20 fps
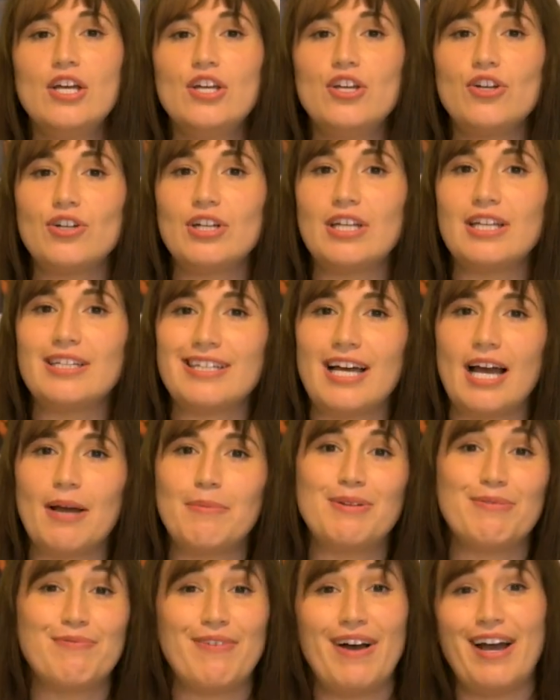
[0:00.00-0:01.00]
You're going to need
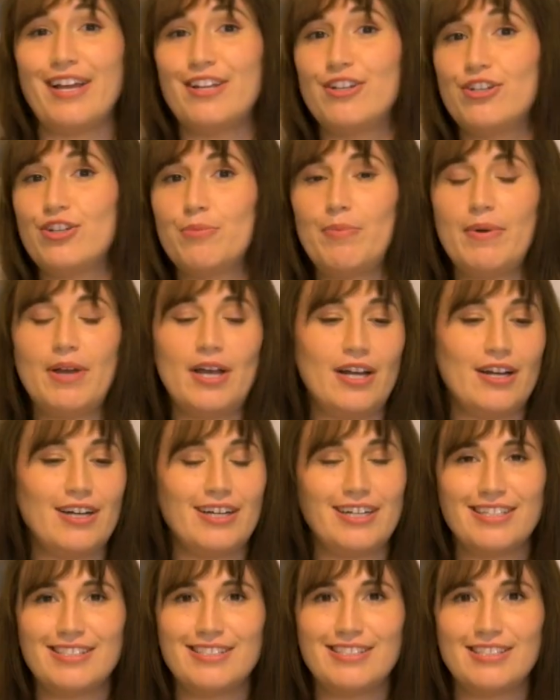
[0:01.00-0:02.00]
time to find your
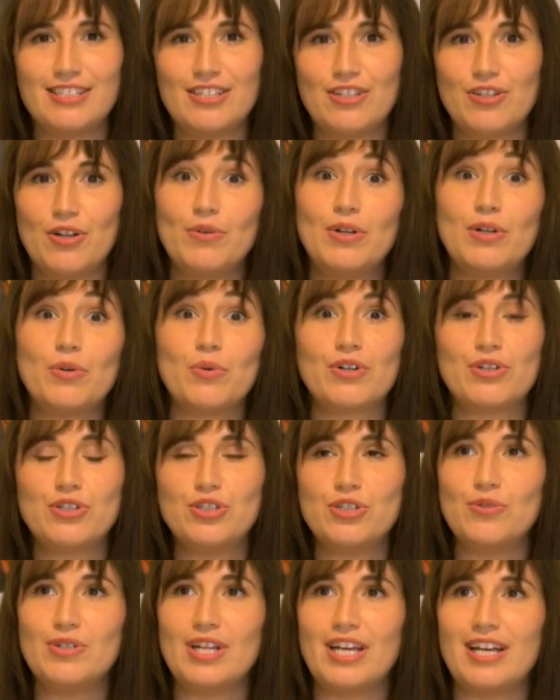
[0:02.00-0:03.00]
parents, in order
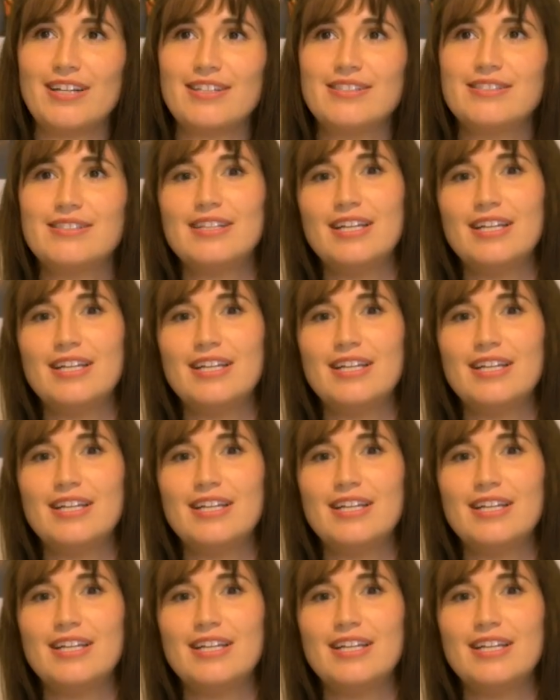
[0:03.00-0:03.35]
to dance.